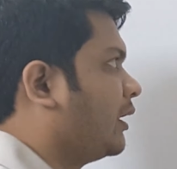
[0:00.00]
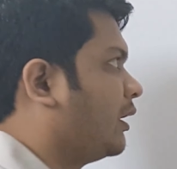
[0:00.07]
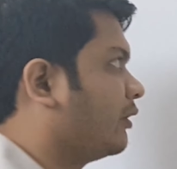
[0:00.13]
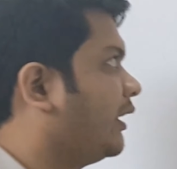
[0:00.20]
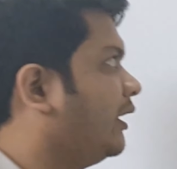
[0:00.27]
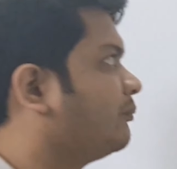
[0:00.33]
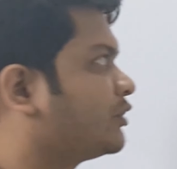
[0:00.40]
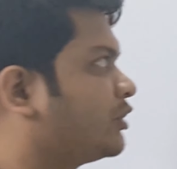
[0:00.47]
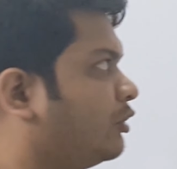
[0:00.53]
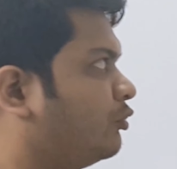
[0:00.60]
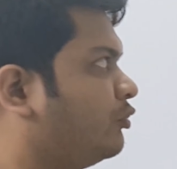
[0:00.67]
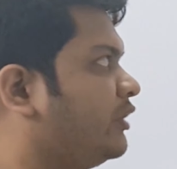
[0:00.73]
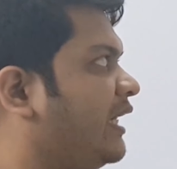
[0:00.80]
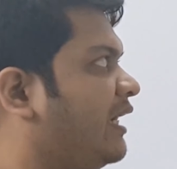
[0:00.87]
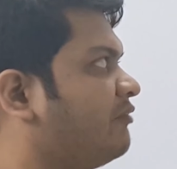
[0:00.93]
Okay, so
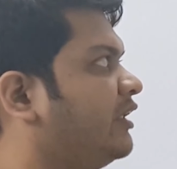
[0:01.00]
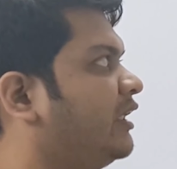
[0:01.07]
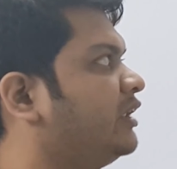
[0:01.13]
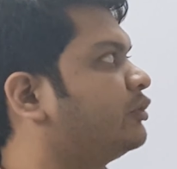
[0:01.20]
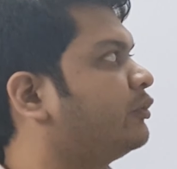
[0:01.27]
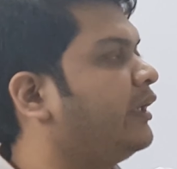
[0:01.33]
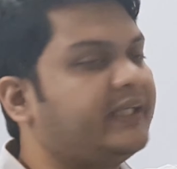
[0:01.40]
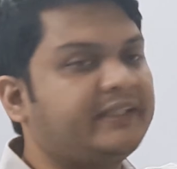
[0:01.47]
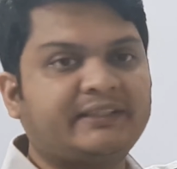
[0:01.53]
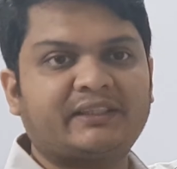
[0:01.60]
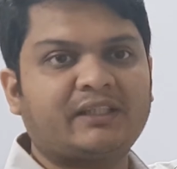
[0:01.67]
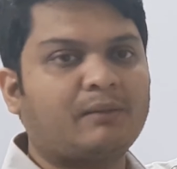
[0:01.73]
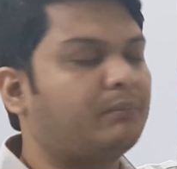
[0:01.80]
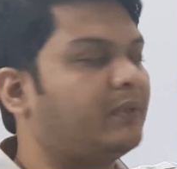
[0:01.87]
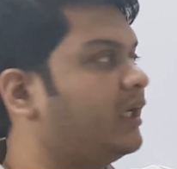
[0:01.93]
we have a 3-digit
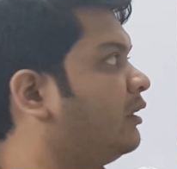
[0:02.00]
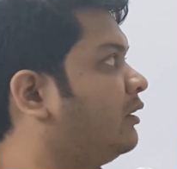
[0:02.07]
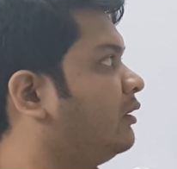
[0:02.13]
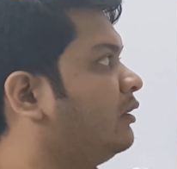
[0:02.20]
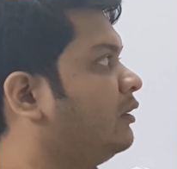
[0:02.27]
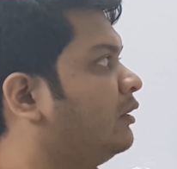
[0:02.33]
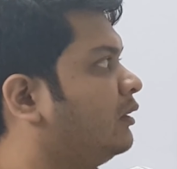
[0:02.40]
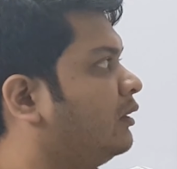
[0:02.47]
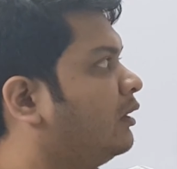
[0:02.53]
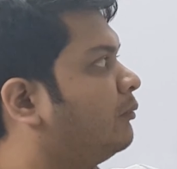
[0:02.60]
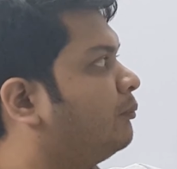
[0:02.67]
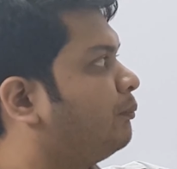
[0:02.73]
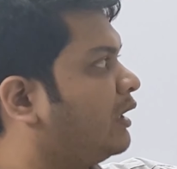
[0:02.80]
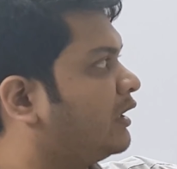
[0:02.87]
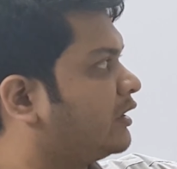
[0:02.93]
number
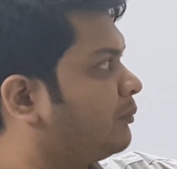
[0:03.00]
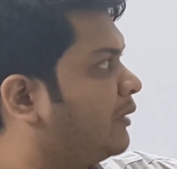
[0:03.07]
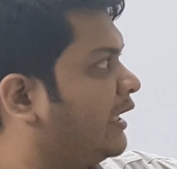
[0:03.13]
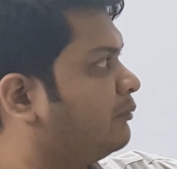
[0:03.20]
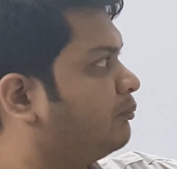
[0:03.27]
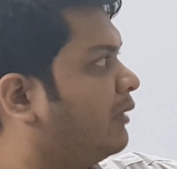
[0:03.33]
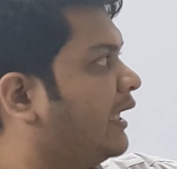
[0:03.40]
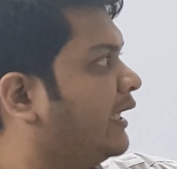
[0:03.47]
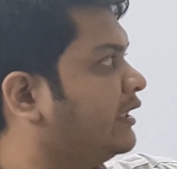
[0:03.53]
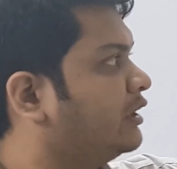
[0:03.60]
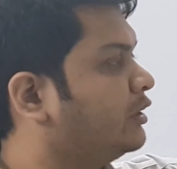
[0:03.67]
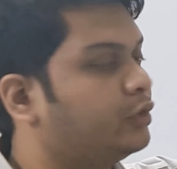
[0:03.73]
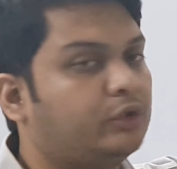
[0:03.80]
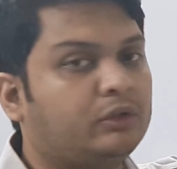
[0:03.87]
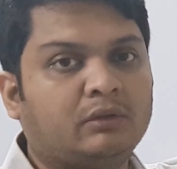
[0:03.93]
multiplied by
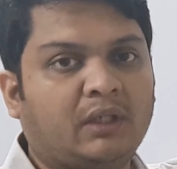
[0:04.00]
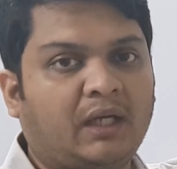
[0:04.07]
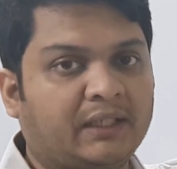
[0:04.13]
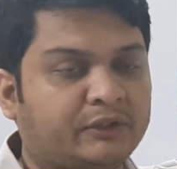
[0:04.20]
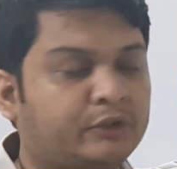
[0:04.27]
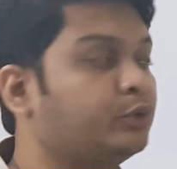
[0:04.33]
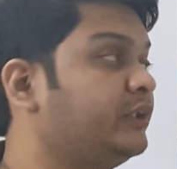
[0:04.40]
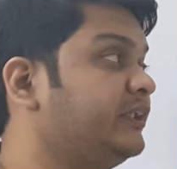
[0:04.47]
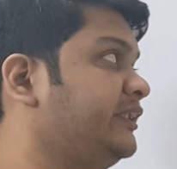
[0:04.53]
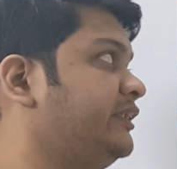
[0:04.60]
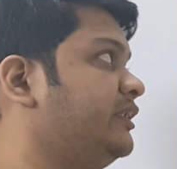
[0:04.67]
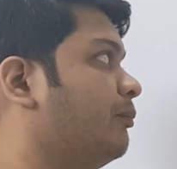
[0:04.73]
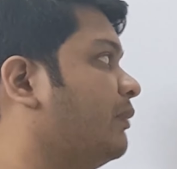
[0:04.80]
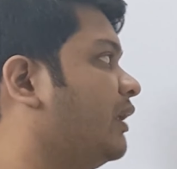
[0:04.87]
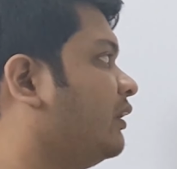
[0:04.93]
a 2-digit
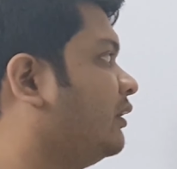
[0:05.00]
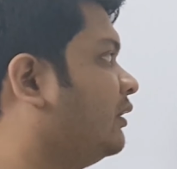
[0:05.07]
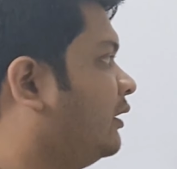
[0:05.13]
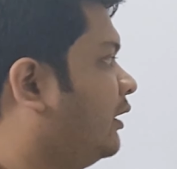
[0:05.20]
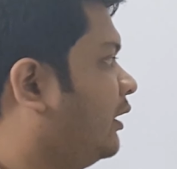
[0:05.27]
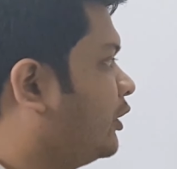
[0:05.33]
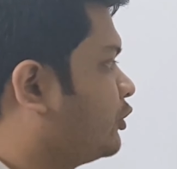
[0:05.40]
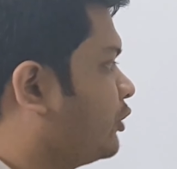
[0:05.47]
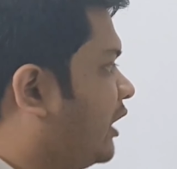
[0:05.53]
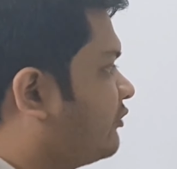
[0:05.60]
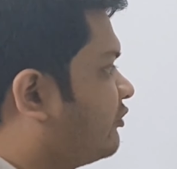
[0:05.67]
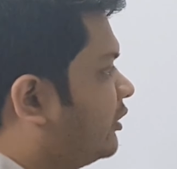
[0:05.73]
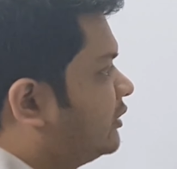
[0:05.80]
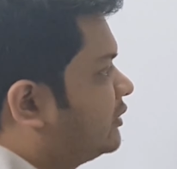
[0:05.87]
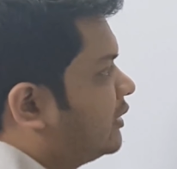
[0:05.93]
number. So at
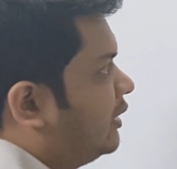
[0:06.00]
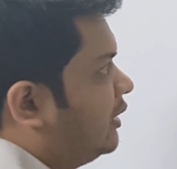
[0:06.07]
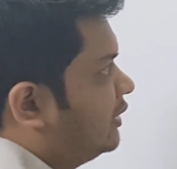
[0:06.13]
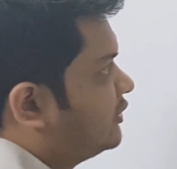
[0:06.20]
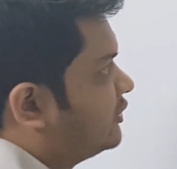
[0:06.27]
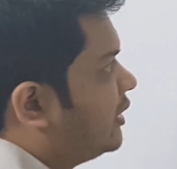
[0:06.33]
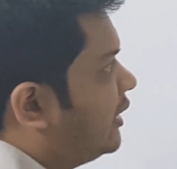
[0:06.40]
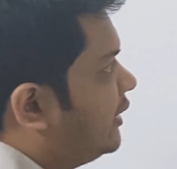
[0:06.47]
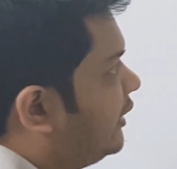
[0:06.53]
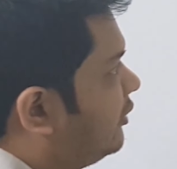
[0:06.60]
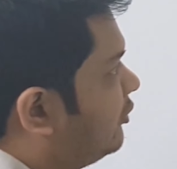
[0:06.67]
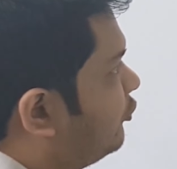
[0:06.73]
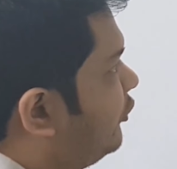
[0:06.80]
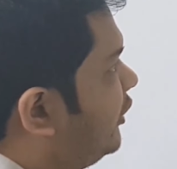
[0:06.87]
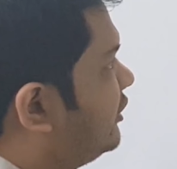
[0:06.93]
first
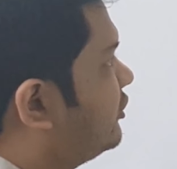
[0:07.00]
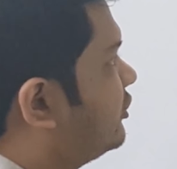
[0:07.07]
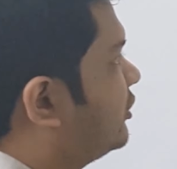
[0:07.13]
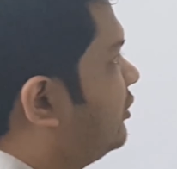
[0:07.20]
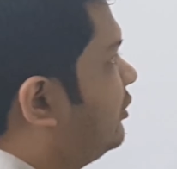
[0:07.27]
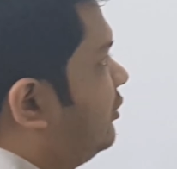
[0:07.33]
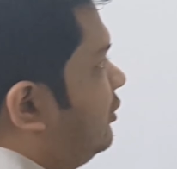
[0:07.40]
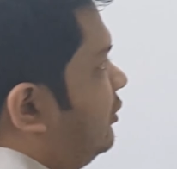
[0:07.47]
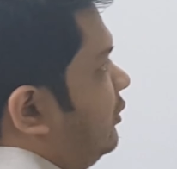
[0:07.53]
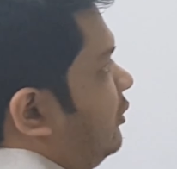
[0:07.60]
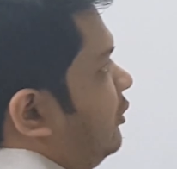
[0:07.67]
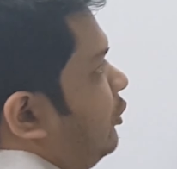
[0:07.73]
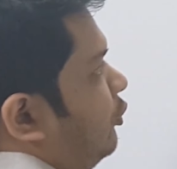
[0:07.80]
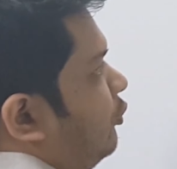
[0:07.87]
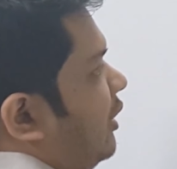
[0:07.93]
starting with
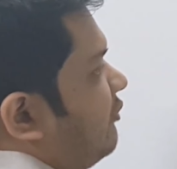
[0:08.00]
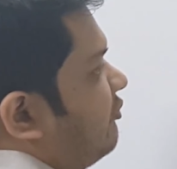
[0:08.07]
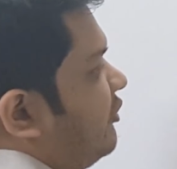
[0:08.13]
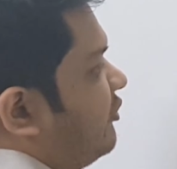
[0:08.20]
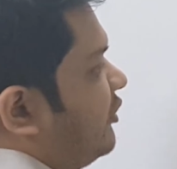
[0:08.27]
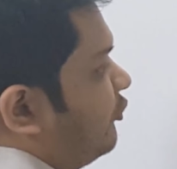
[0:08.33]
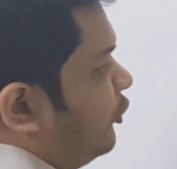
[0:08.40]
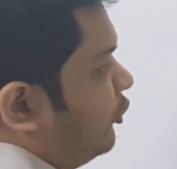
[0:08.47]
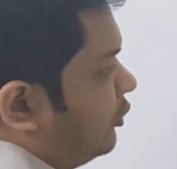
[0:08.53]
154.